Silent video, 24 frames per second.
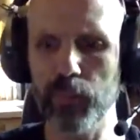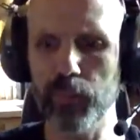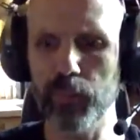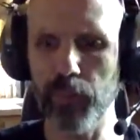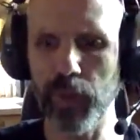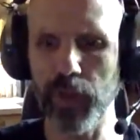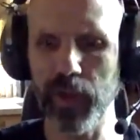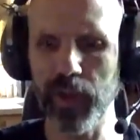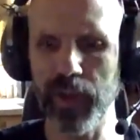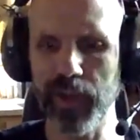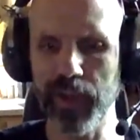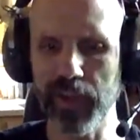
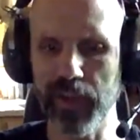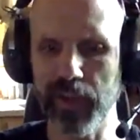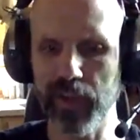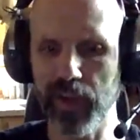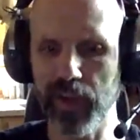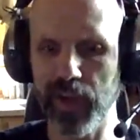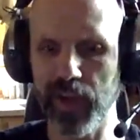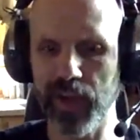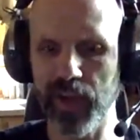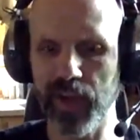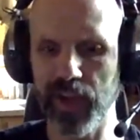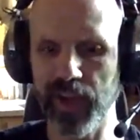but
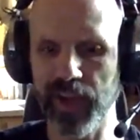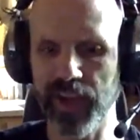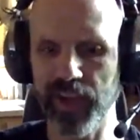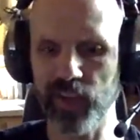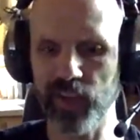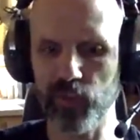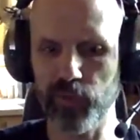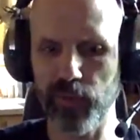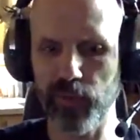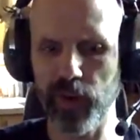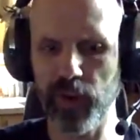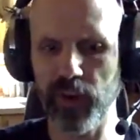
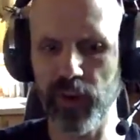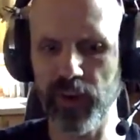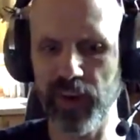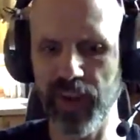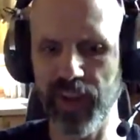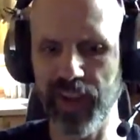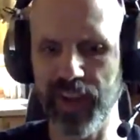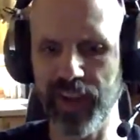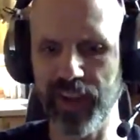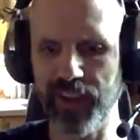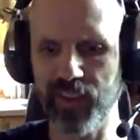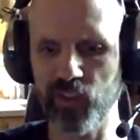as far
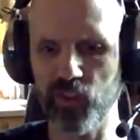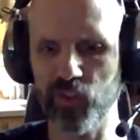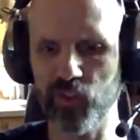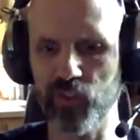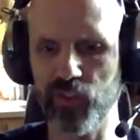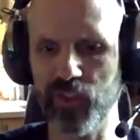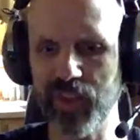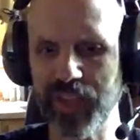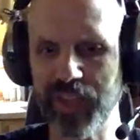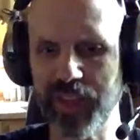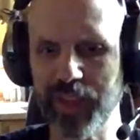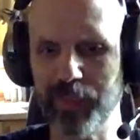
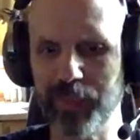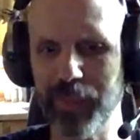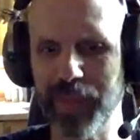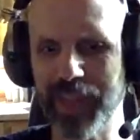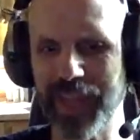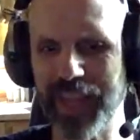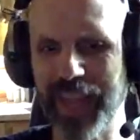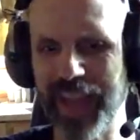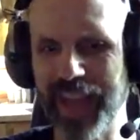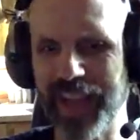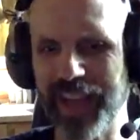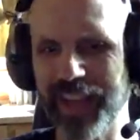as the
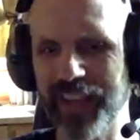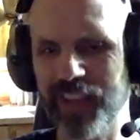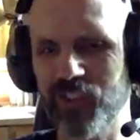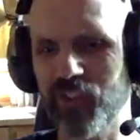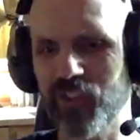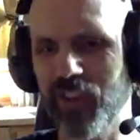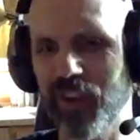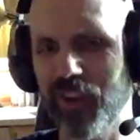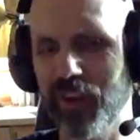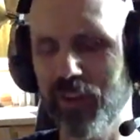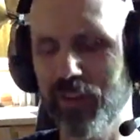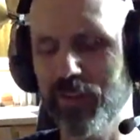
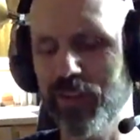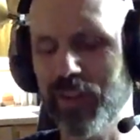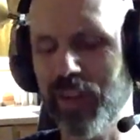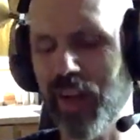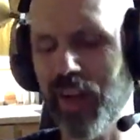mechanics of